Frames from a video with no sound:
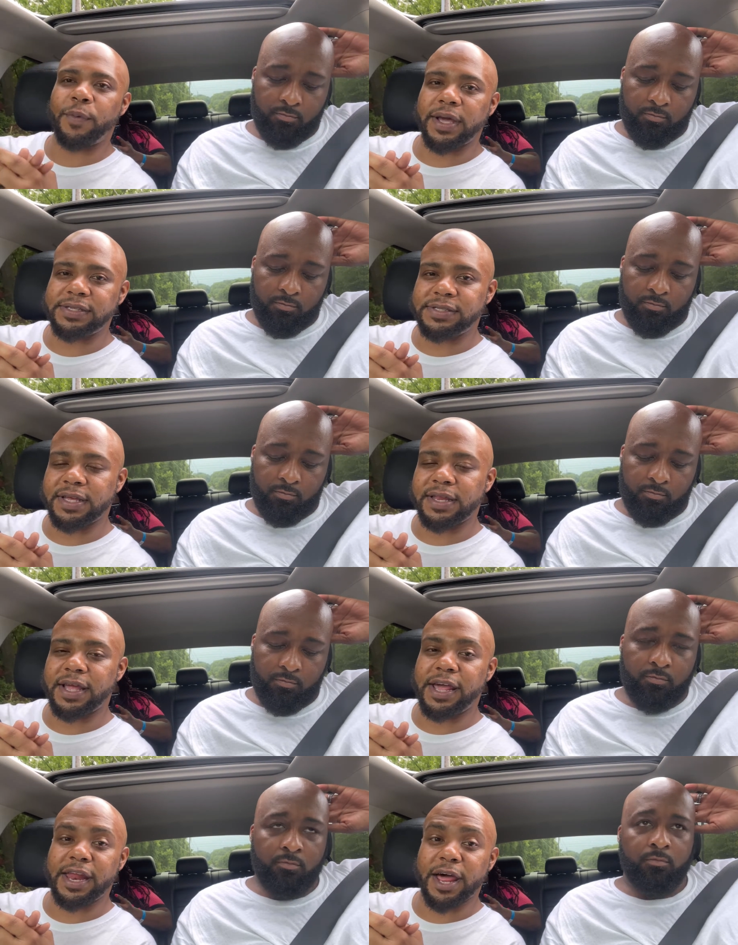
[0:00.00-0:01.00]
Speaker 1: wasted,
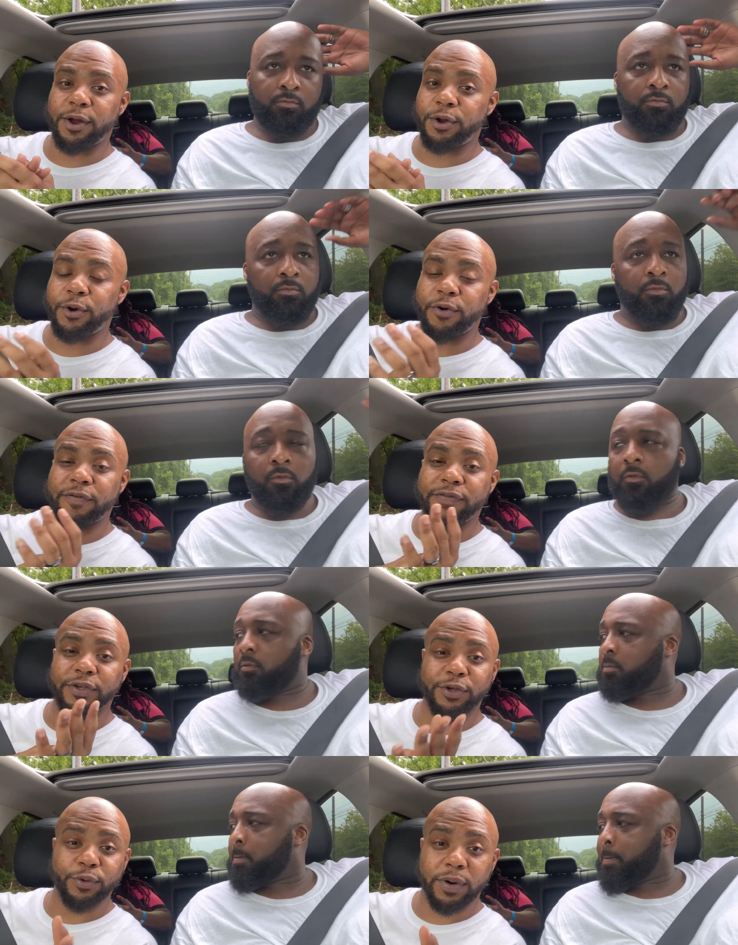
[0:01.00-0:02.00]
and I don't know if
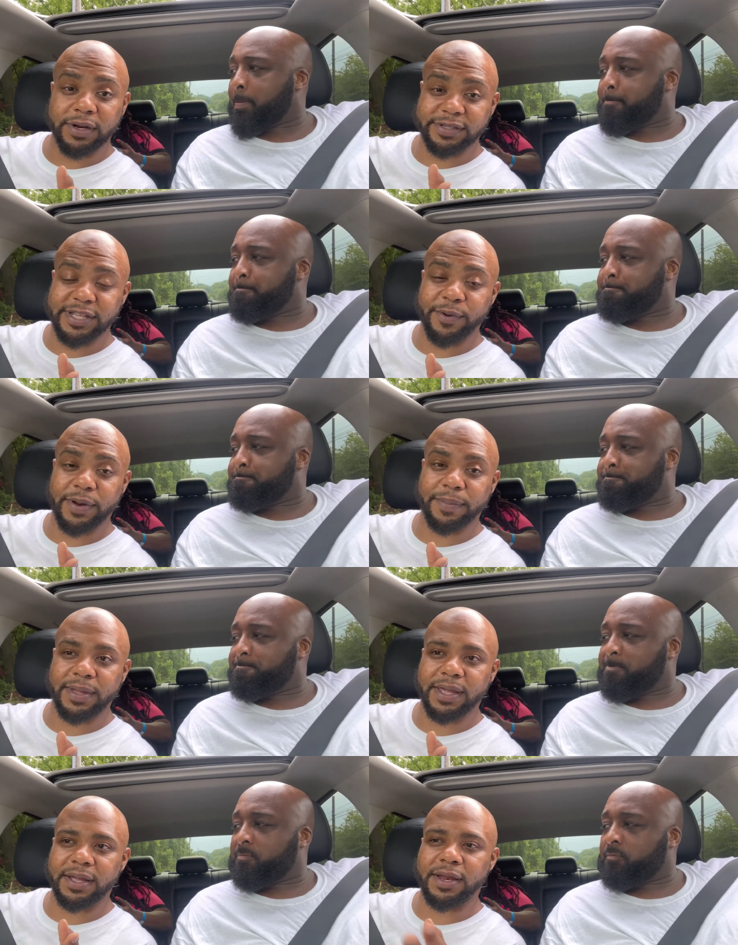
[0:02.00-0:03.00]
you understand what I
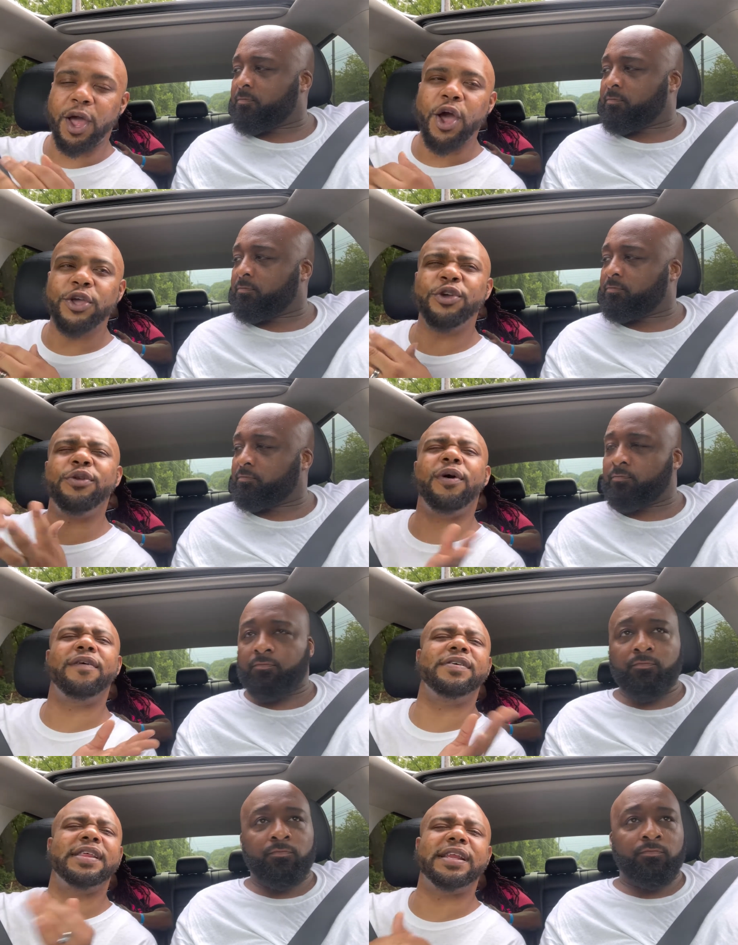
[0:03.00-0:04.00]
mean, you know
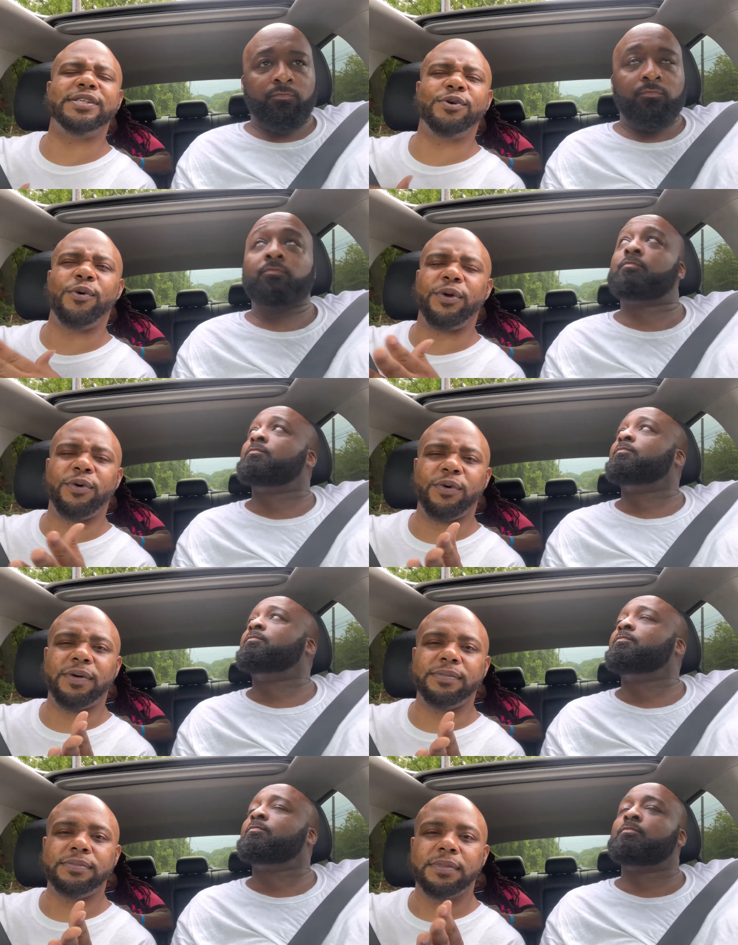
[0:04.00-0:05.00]
everything that's going
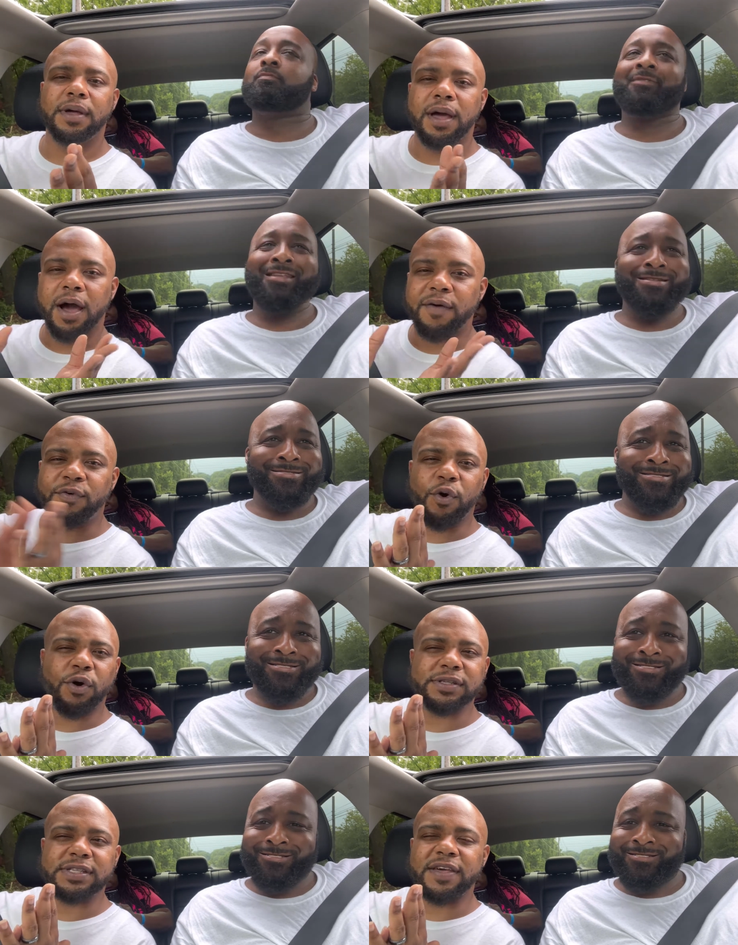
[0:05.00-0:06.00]
on. Of
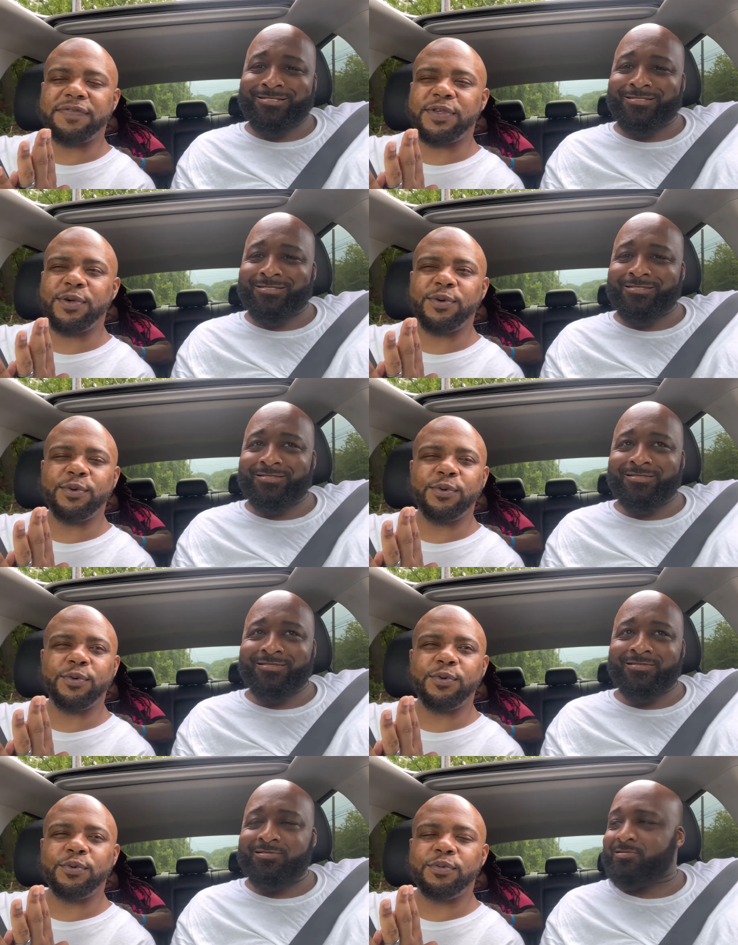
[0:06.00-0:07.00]
course,
Speaker 2: if
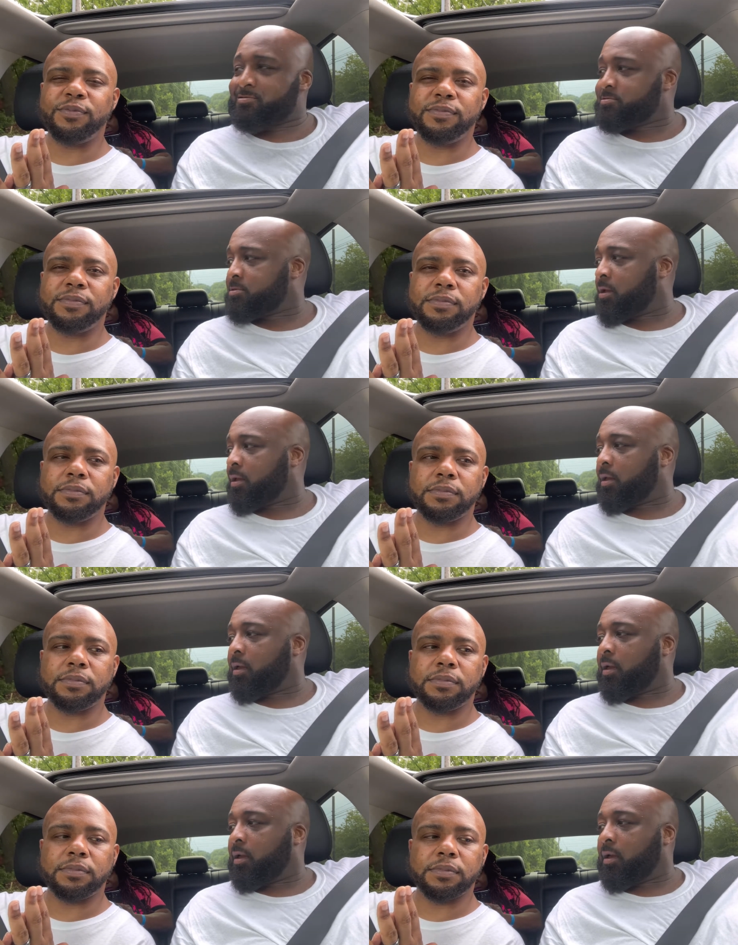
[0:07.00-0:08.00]
you
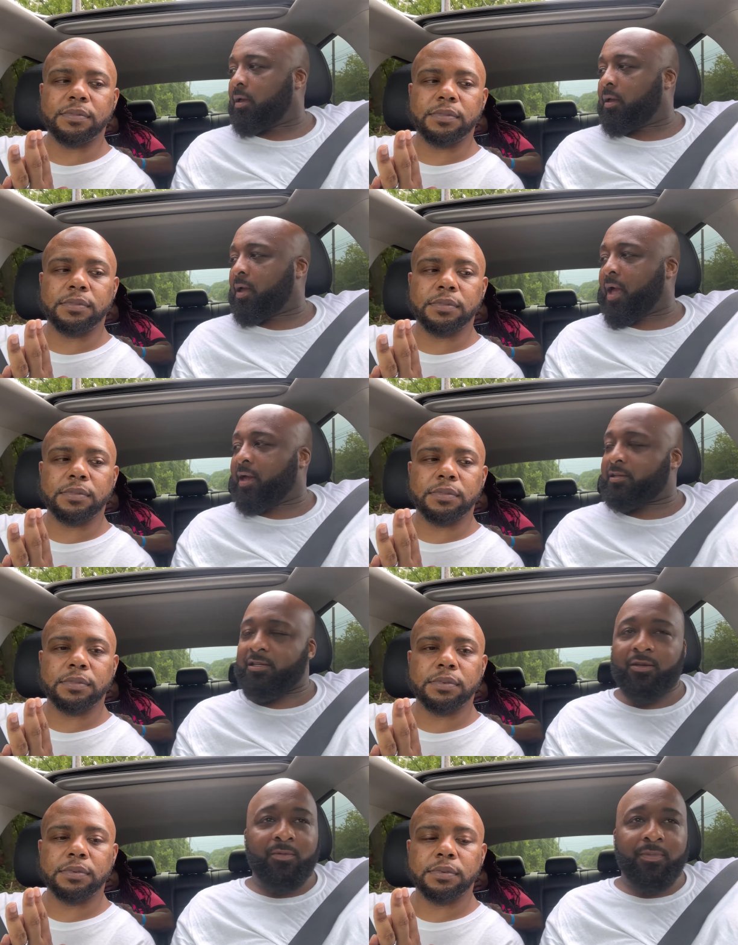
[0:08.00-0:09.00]
How's she
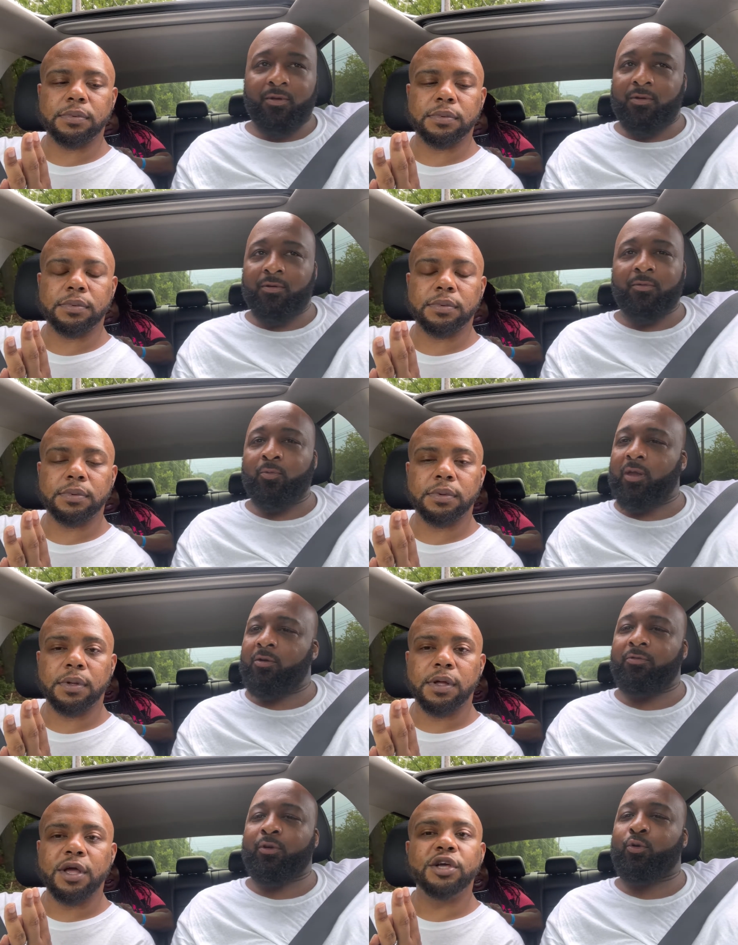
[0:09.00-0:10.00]
gonna be on? We are
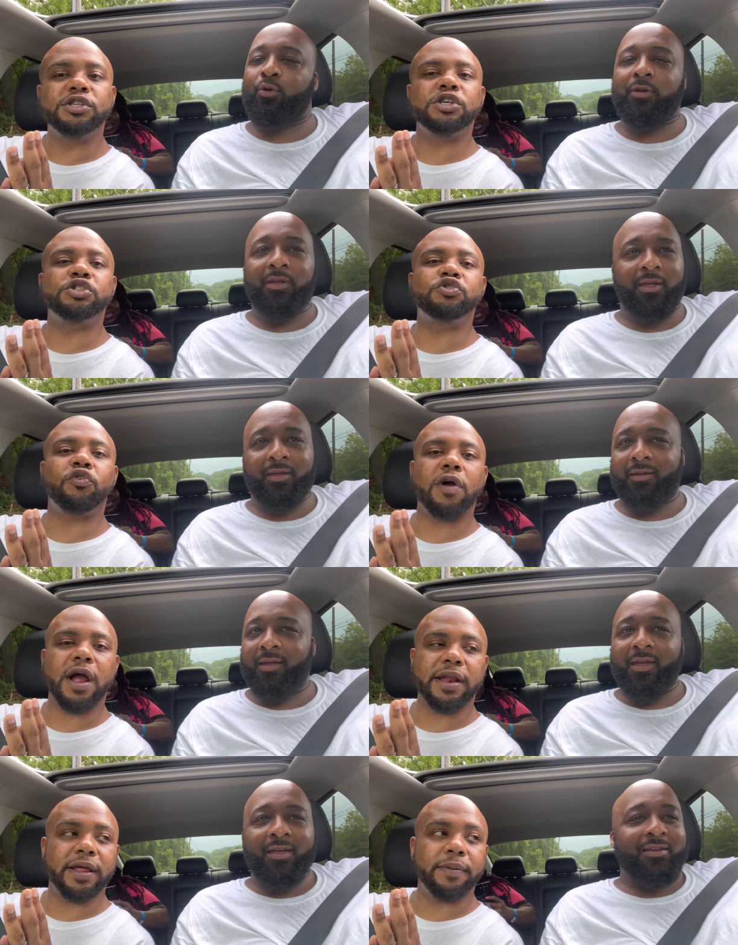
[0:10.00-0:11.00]
recording. She's
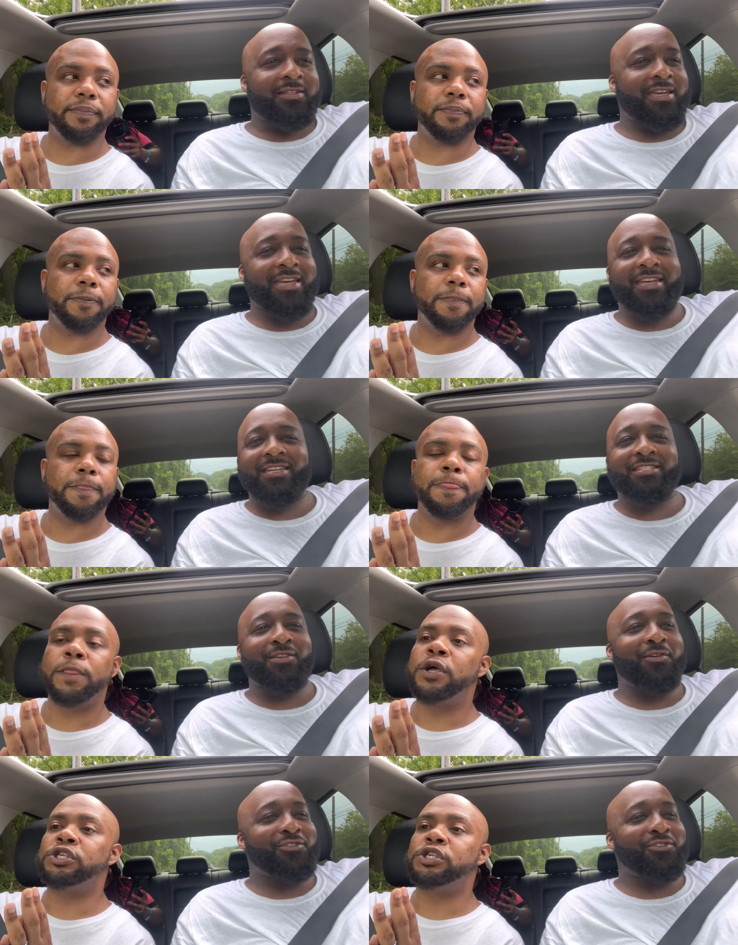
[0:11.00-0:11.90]
trying it. She is so